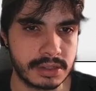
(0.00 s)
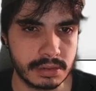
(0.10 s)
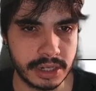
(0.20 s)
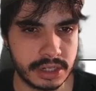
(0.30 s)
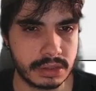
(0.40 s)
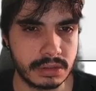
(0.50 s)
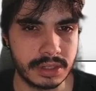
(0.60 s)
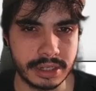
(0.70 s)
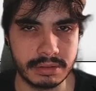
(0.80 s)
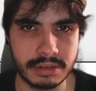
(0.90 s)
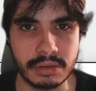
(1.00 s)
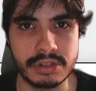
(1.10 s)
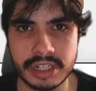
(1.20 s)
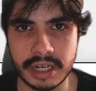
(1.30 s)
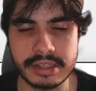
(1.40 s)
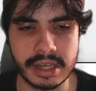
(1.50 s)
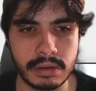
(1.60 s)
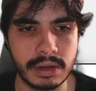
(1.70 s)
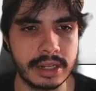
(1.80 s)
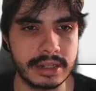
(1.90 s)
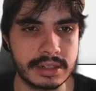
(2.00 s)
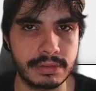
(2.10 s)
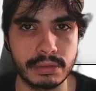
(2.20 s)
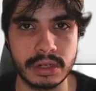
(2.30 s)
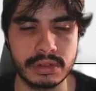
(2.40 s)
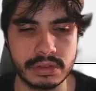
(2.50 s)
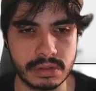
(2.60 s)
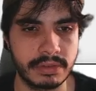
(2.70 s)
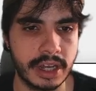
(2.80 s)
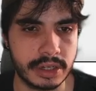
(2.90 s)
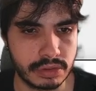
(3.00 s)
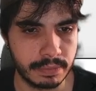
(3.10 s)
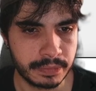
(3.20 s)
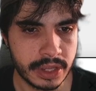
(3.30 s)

So make sure that you check this out, at least if you want to do something extra.